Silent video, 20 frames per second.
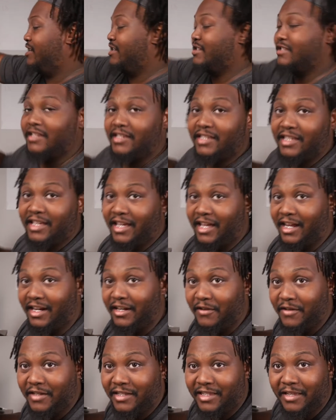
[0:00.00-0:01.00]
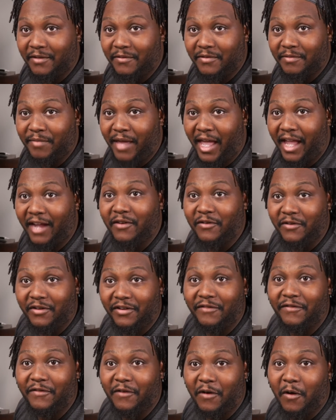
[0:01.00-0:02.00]
Just so y'all know, this thing was back
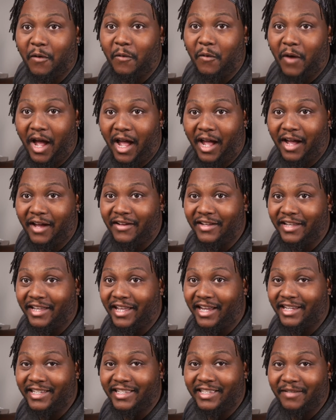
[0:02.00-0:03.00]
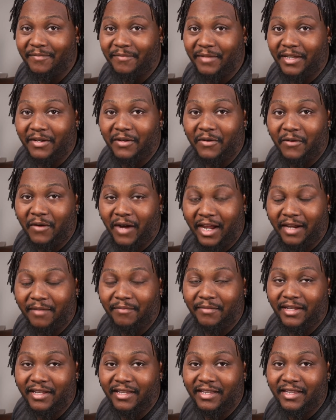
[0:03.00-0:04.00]
ordered for a while. It actually took me quite a
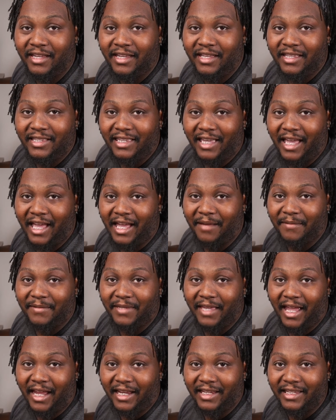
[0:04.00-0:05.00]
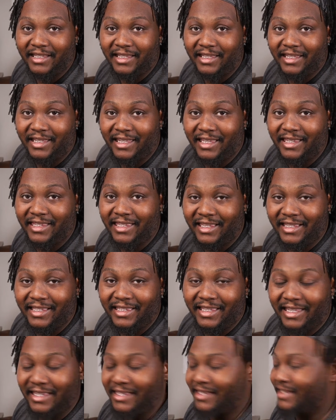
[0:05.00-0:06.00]
bit of time to actually get this
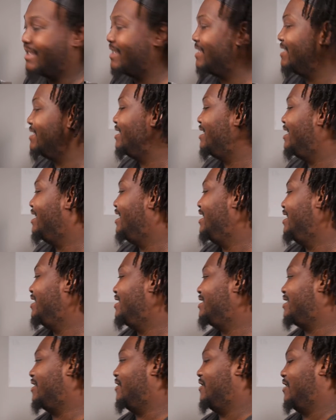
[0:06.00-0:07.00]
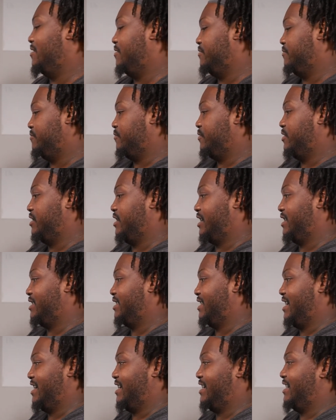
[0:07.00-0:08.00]
lens in. So I'm really
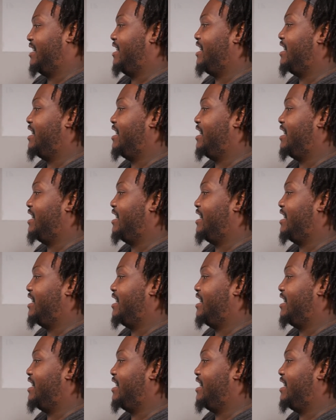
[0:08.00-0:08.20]
excited.